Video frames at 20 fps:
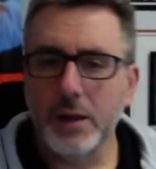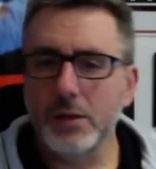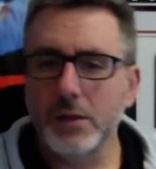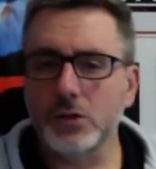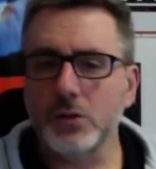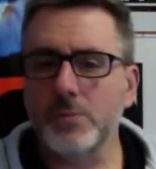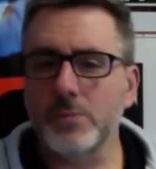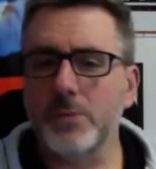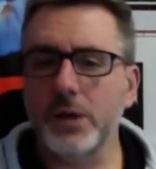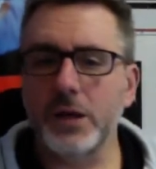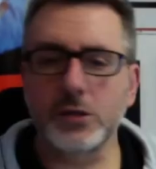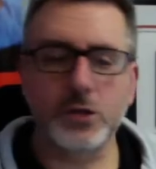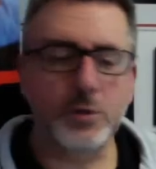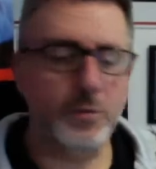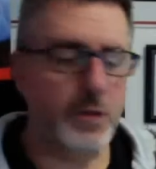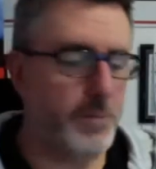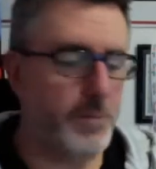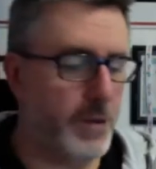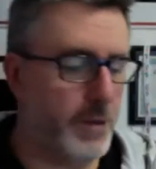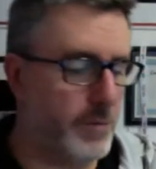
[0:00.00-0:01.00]
So
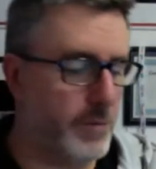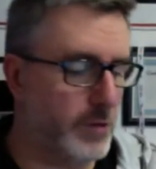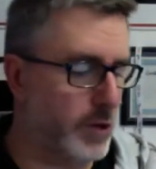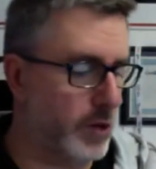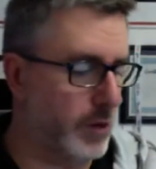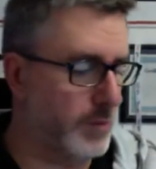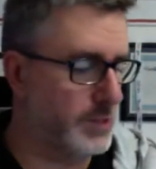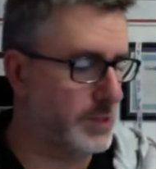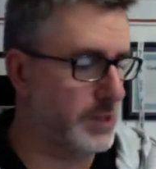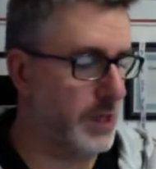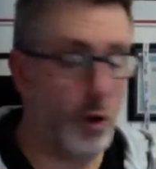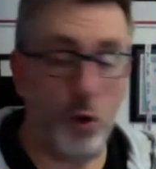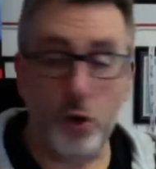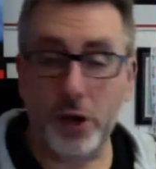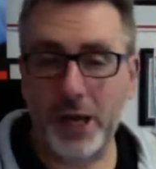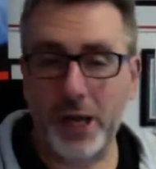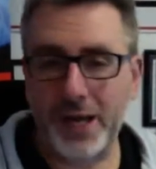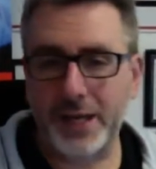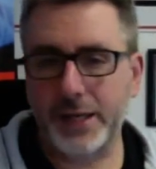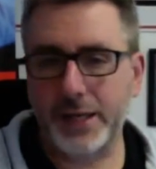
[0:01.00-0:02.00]
many people come and say,
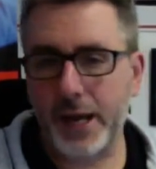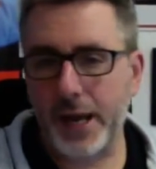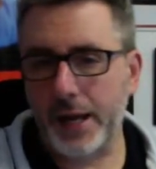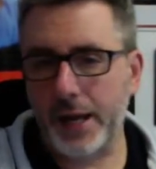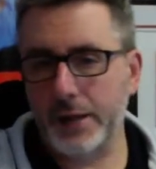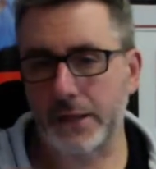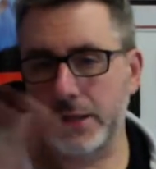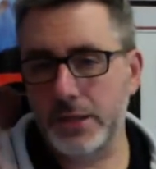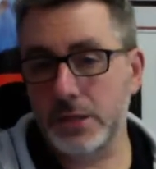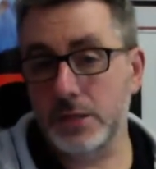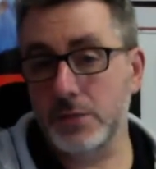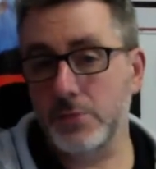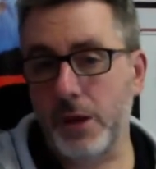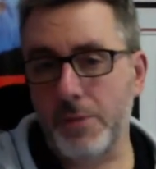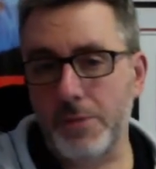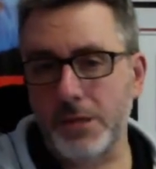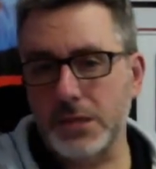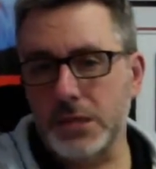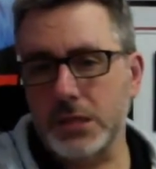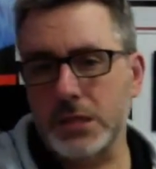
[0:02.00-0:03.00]
okay, this is
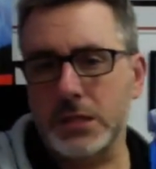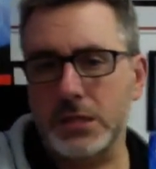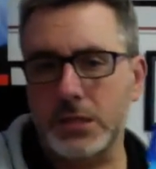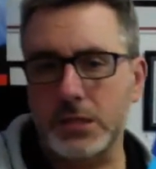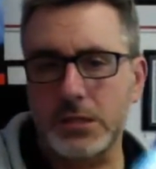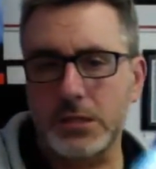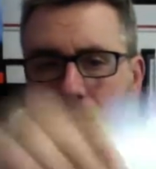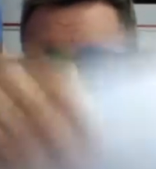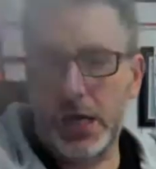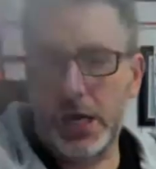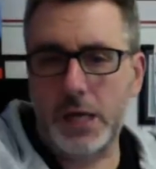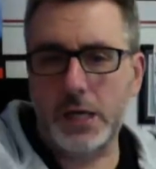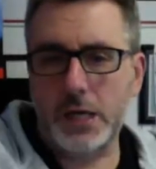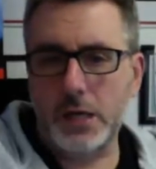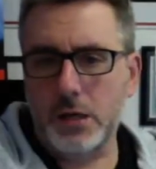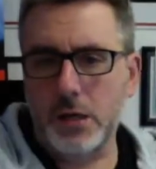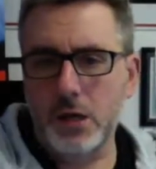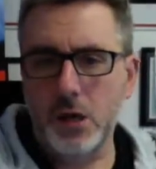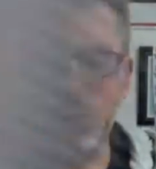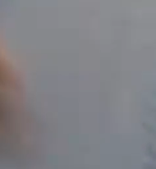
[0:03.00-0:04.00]
my business, take
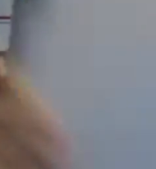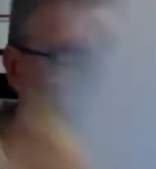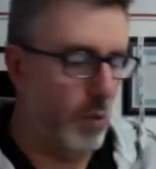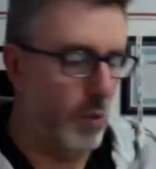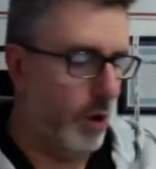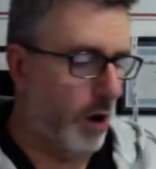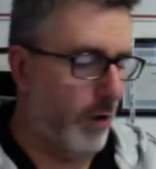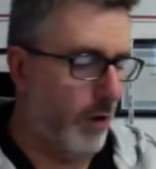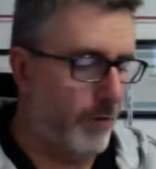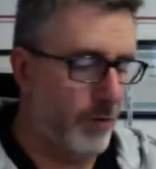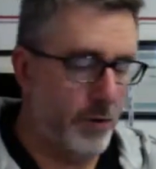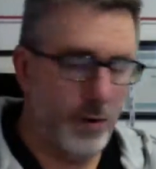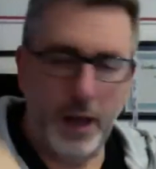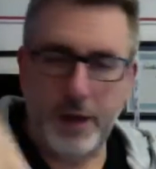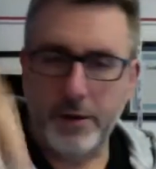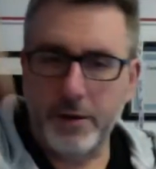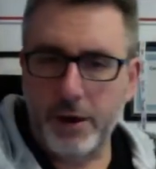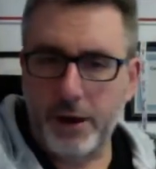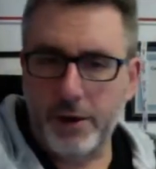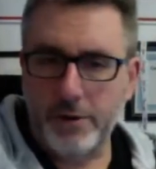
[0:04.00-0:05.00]
it, go off
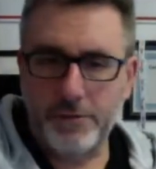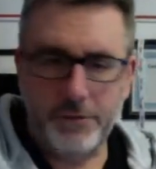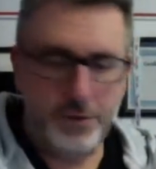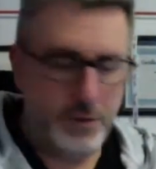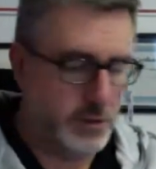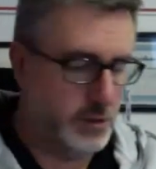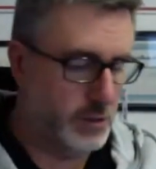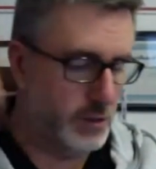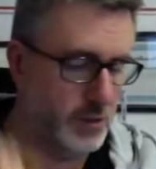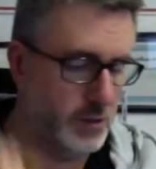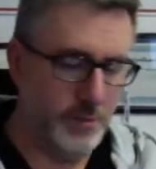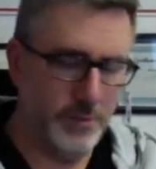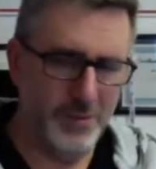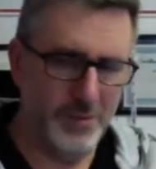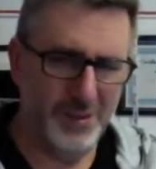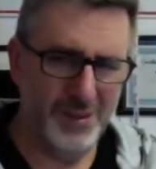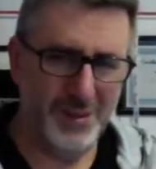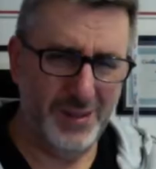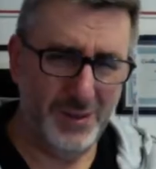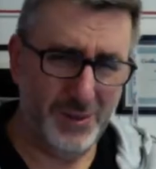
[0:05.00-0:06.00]
and fix it.
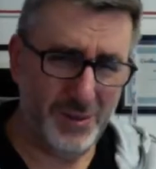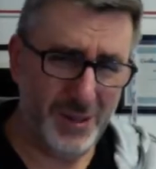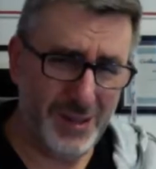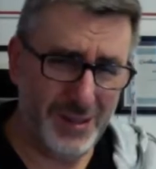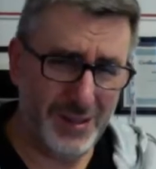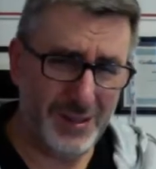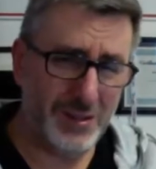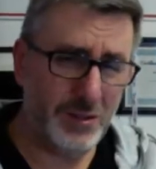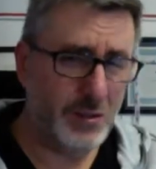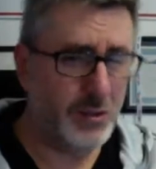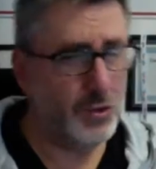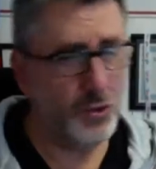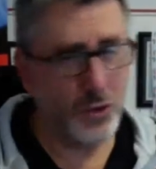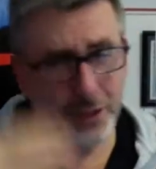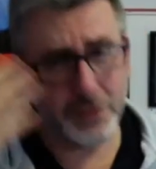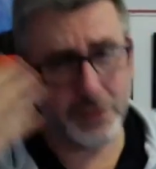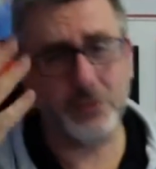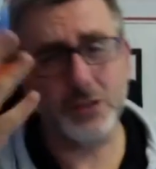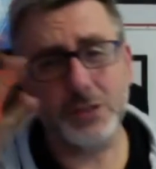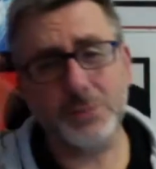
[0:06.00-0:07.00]
But
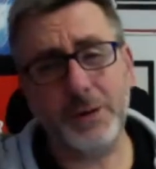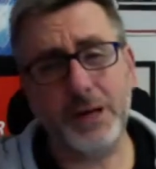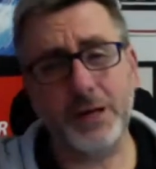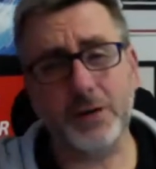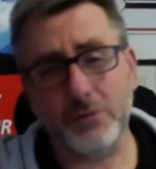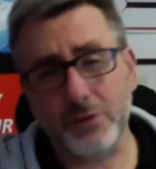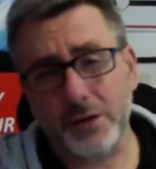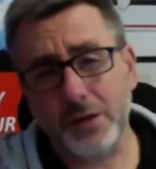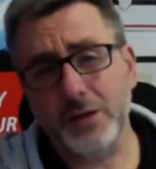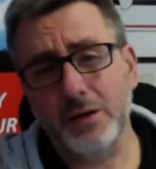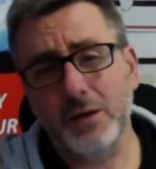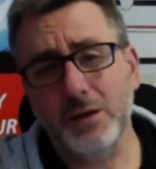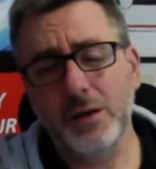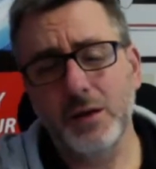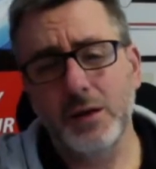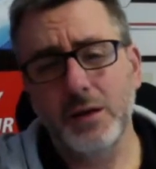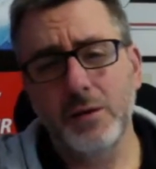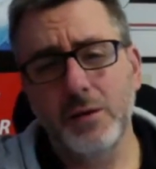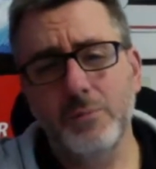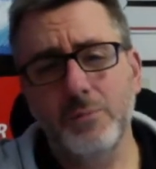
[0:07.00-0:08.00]
no disrespect, right?
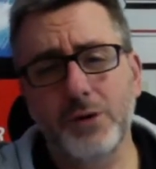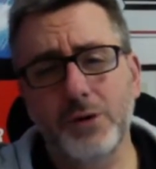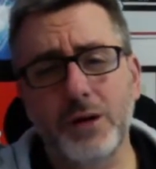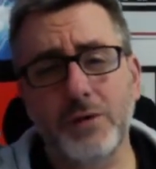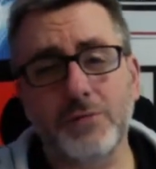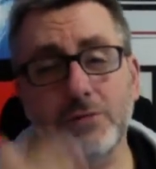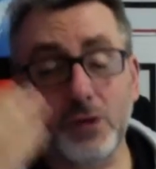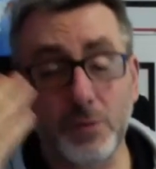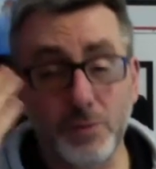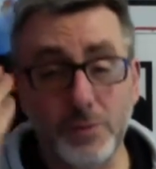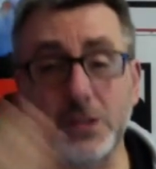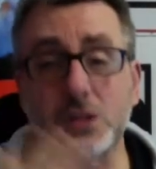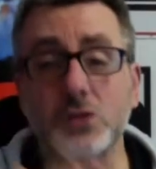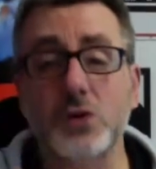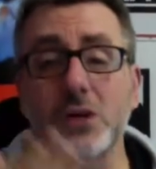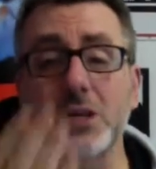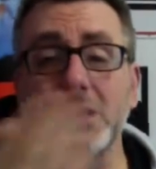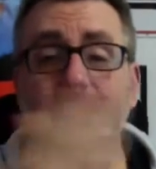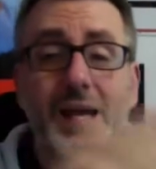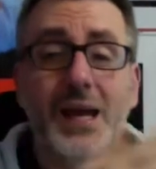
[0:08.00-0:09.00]
But if somebody's
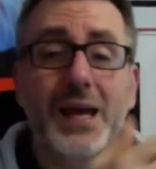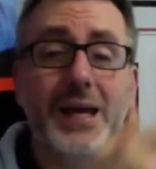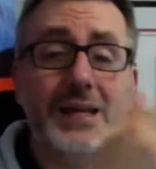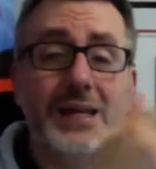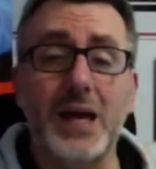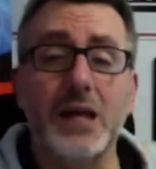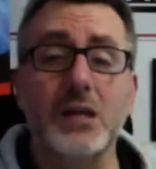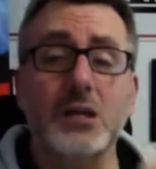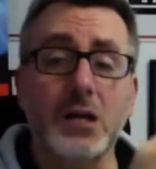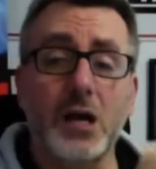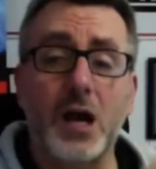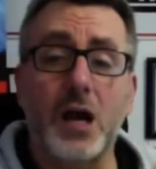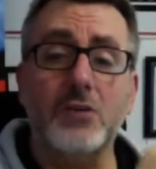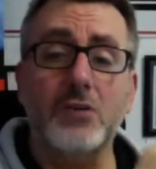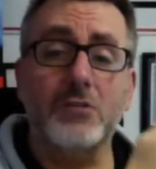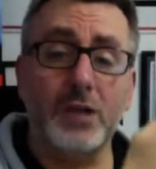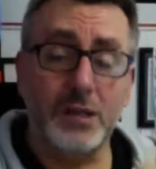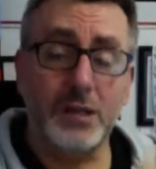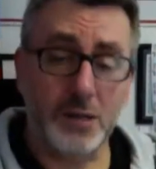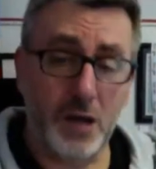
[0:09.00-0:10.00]
going to take that
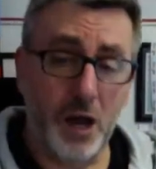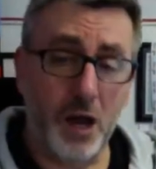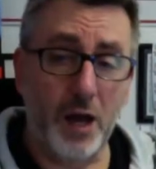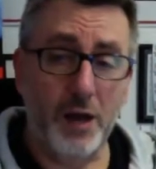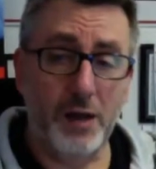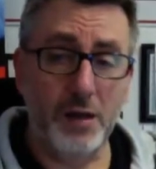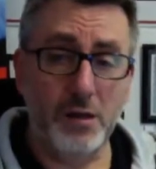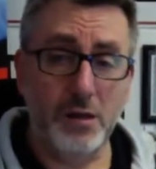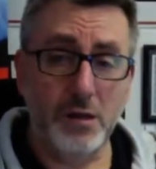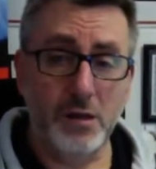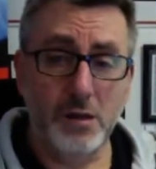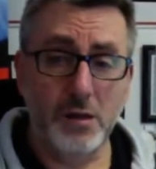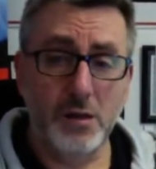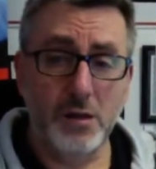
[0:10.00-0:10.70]
contract on,